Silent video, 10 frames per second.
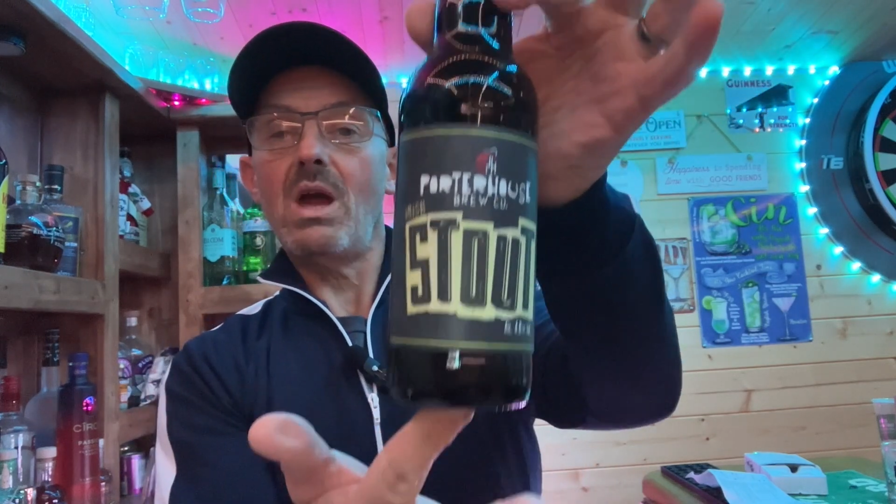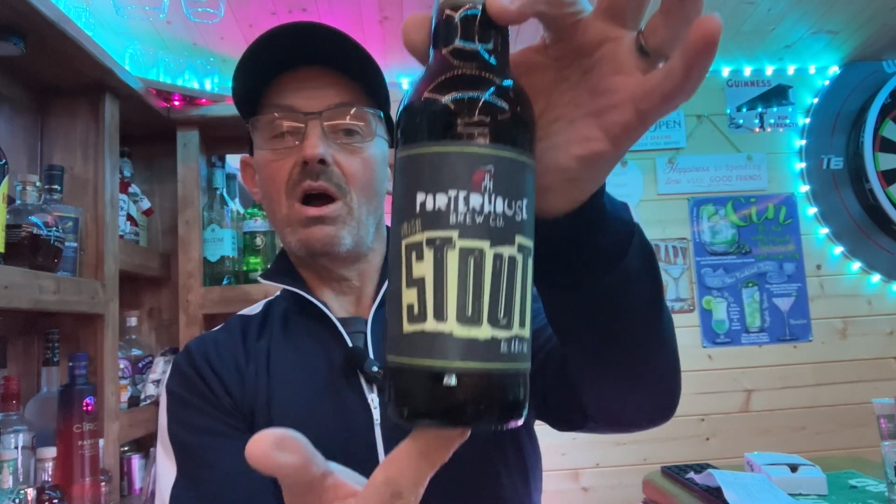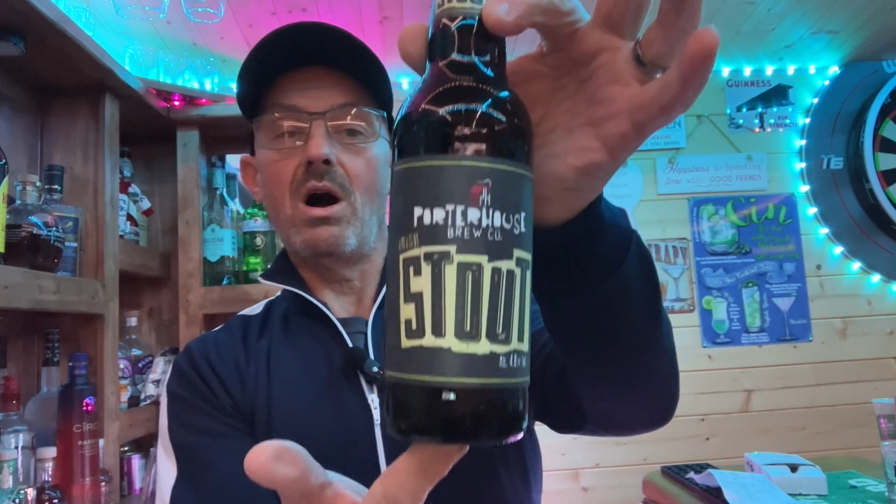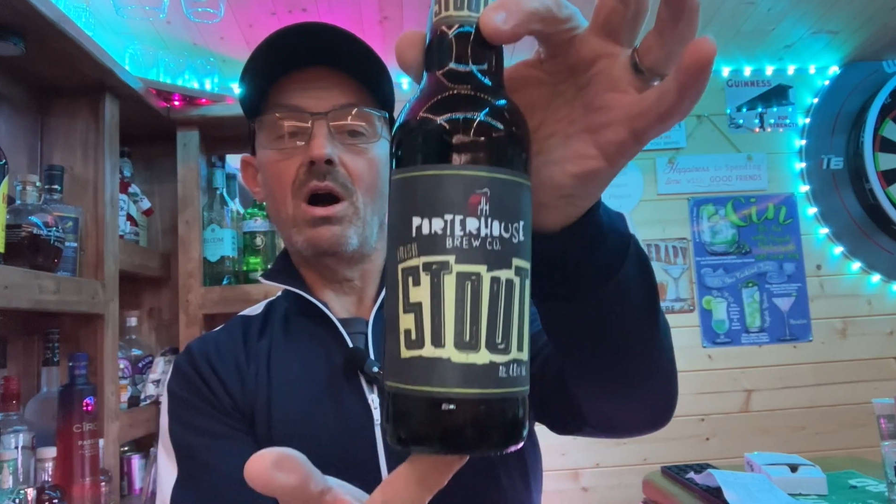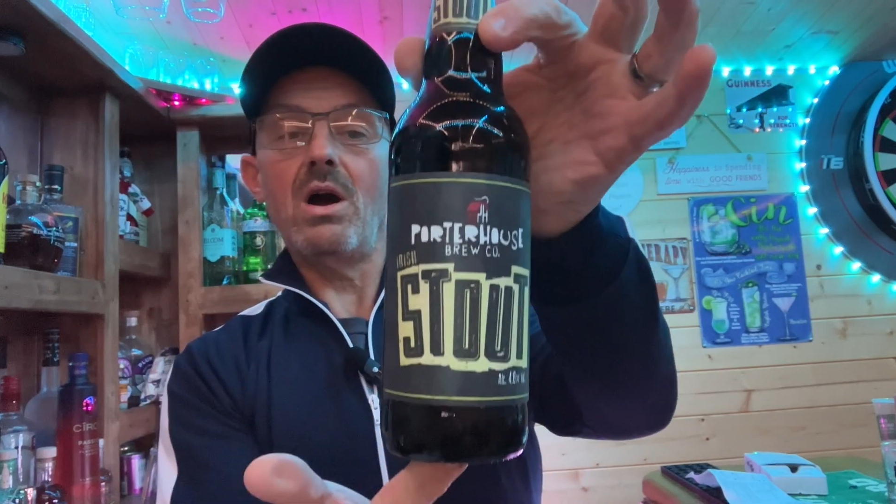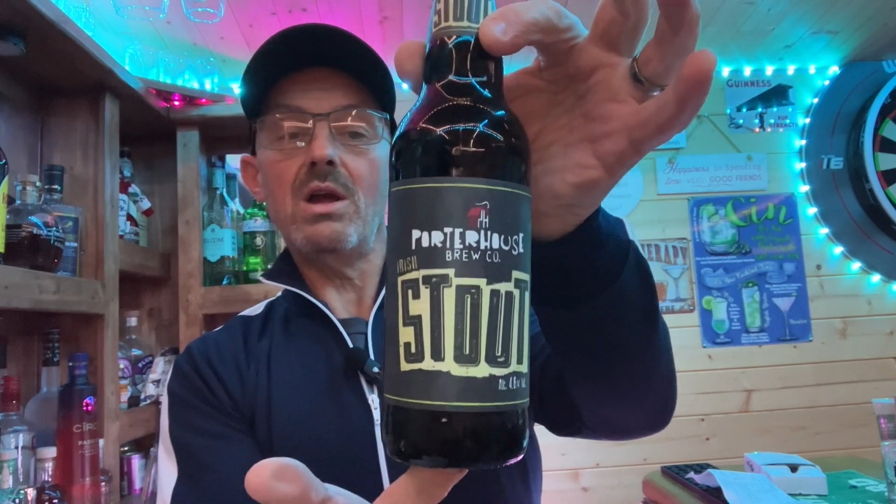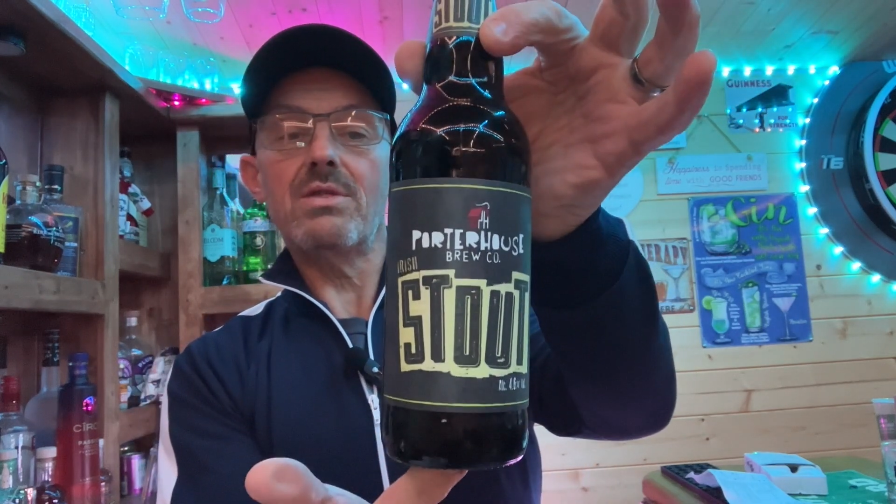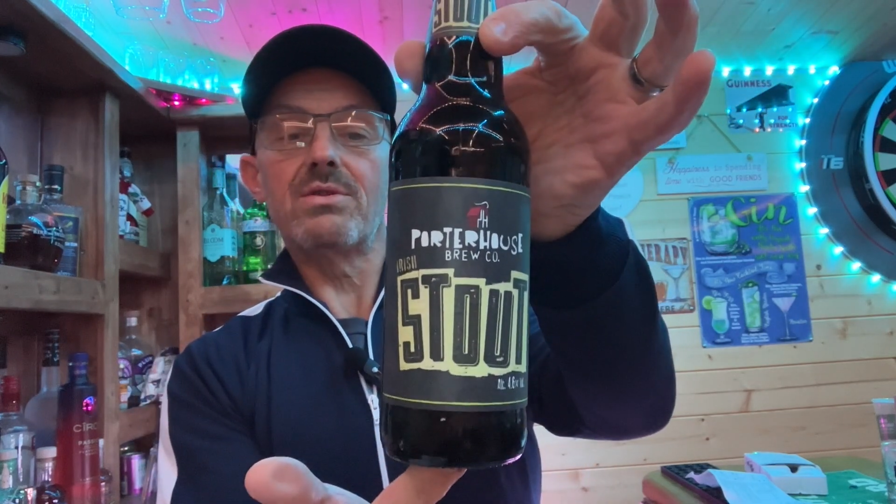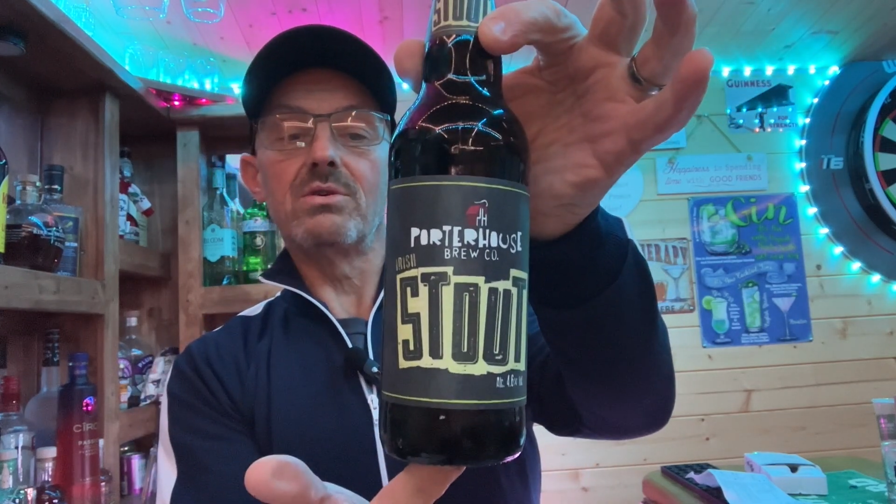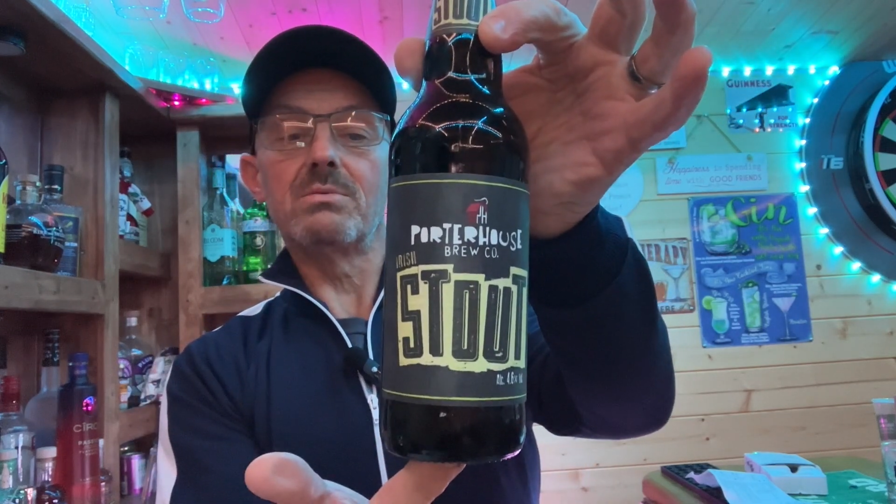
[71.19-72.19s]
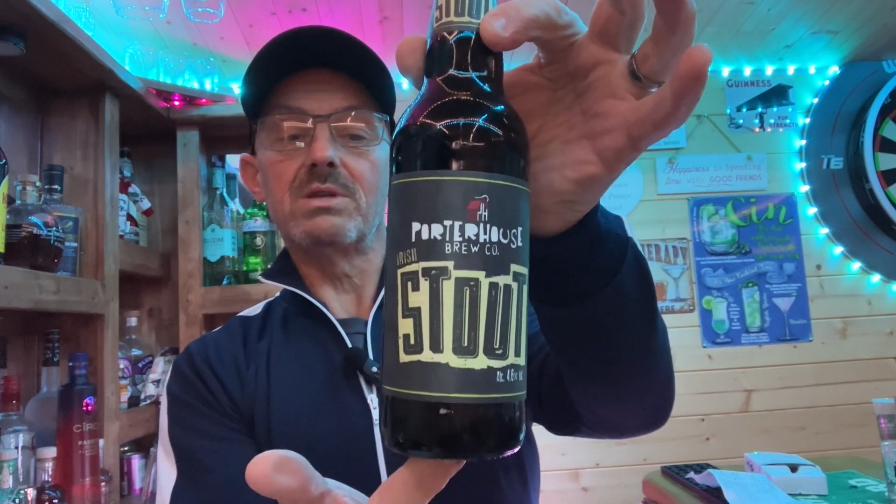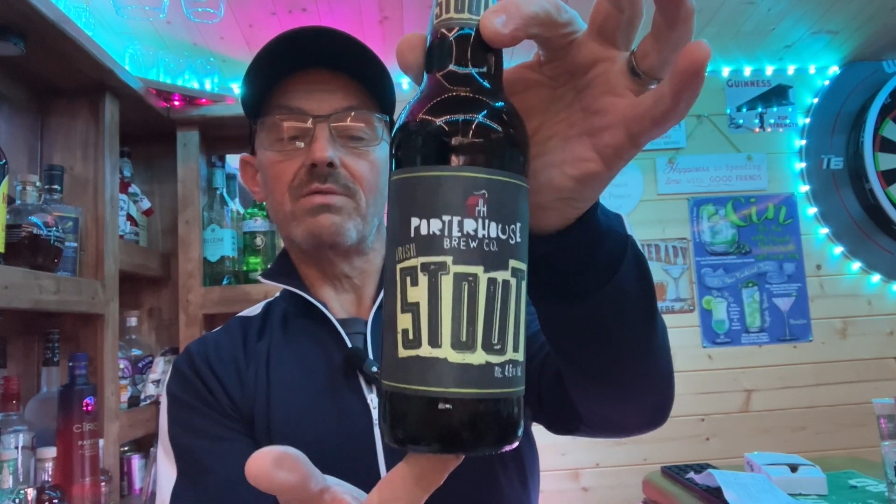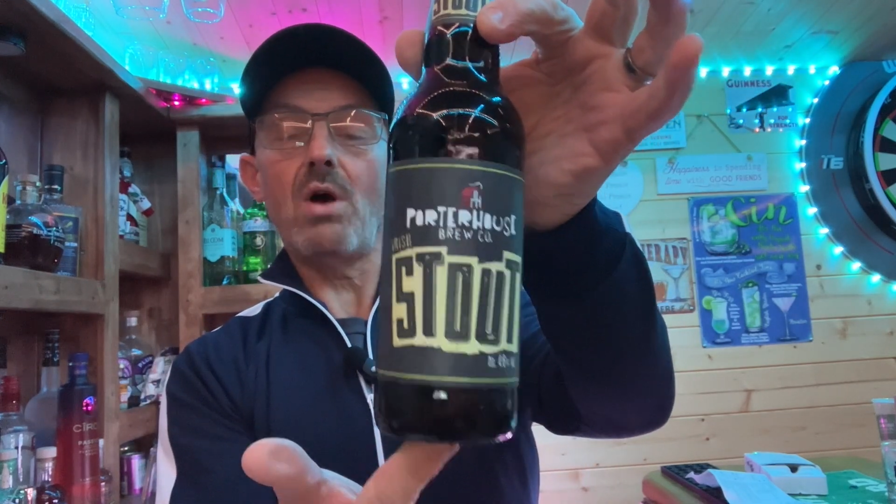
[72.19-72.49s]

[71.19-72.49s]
I thought to myself,